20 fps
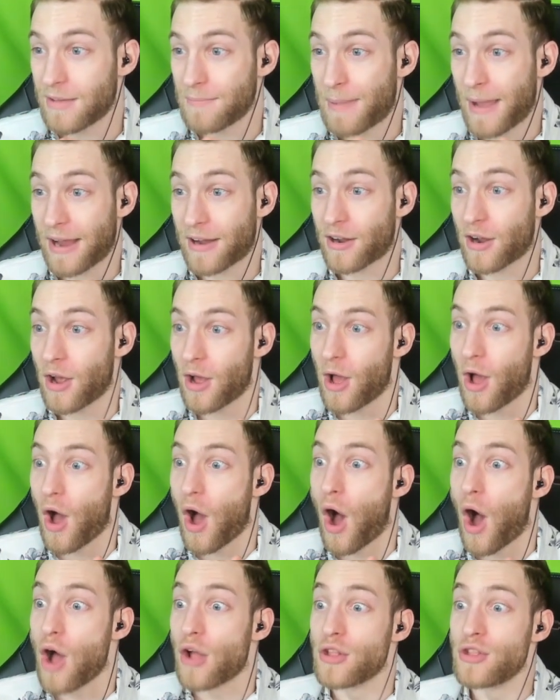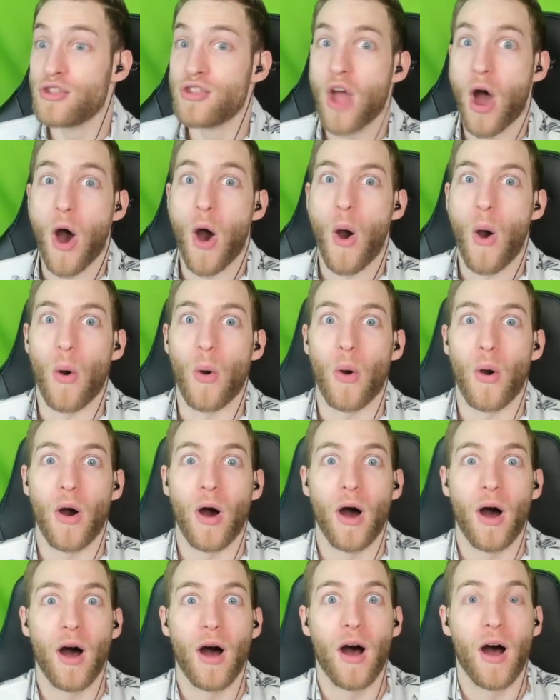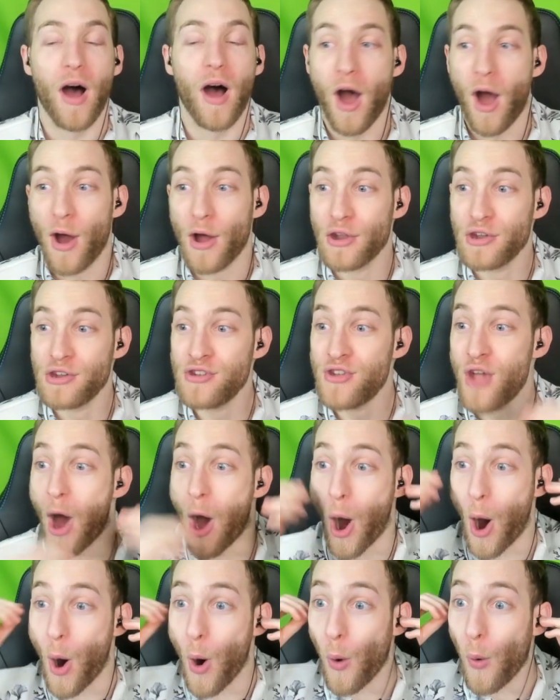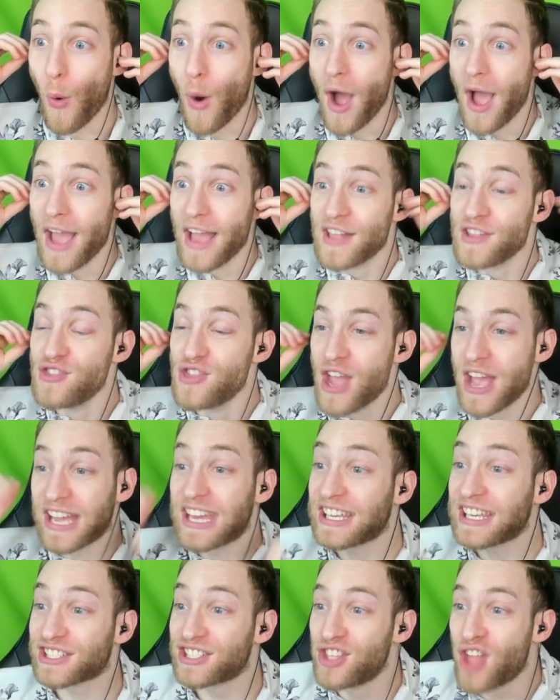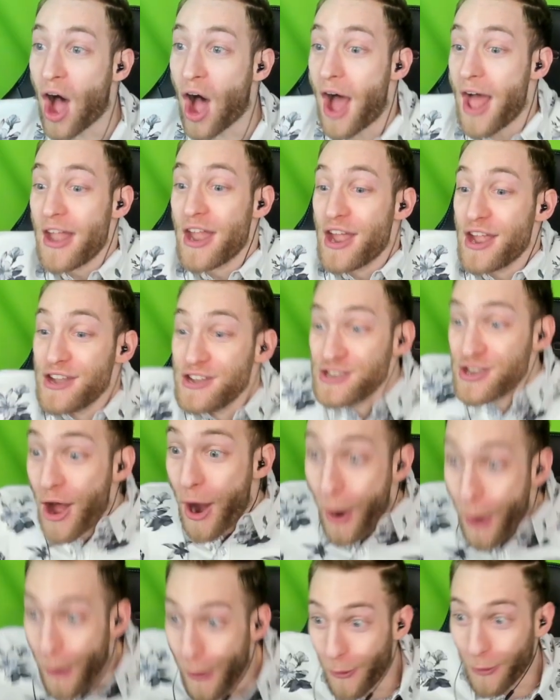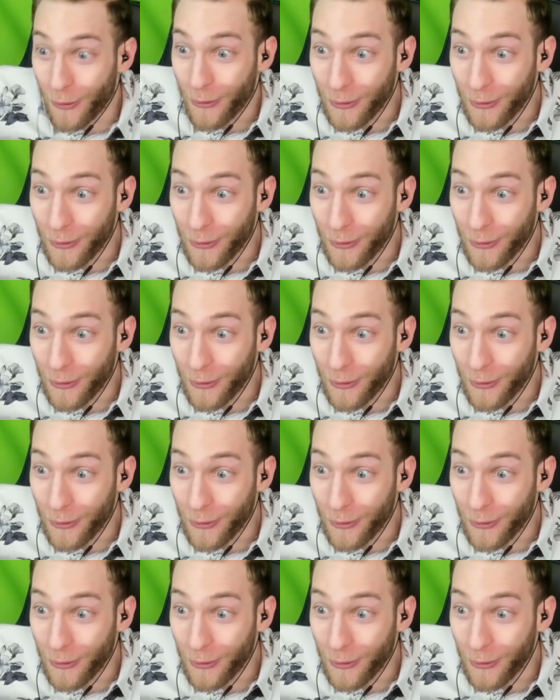Par no. Good, dude, no. No, he's not. No.